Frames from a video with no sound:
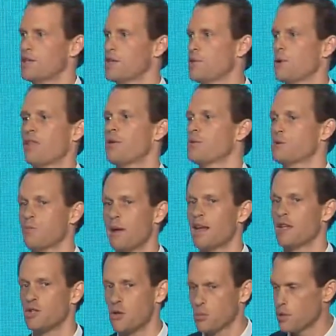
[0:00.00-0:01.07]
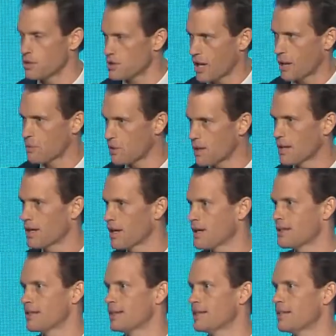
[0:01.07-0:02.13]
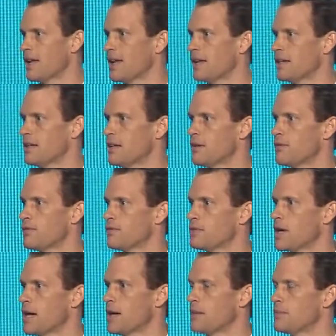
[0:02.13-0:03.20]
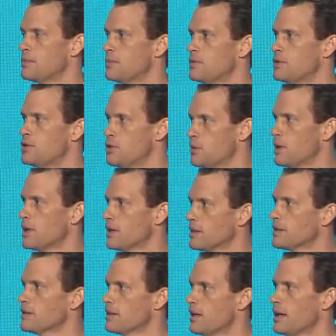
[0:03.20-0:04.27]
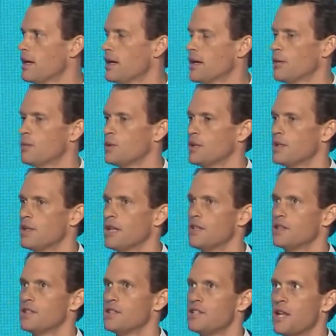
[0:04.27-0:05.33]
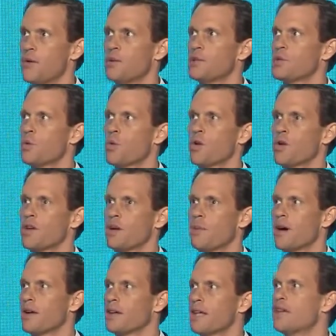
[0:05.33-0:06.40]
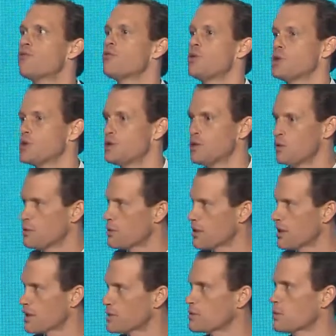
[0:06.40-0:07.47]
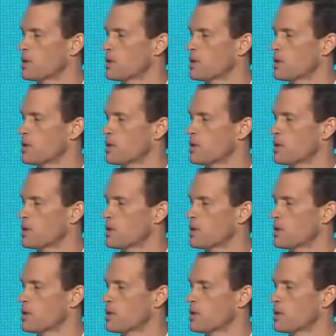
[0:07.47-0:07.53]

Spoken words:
I think we're spending too much time thinking and not enough time doing, and continuing to worry about if we should do things.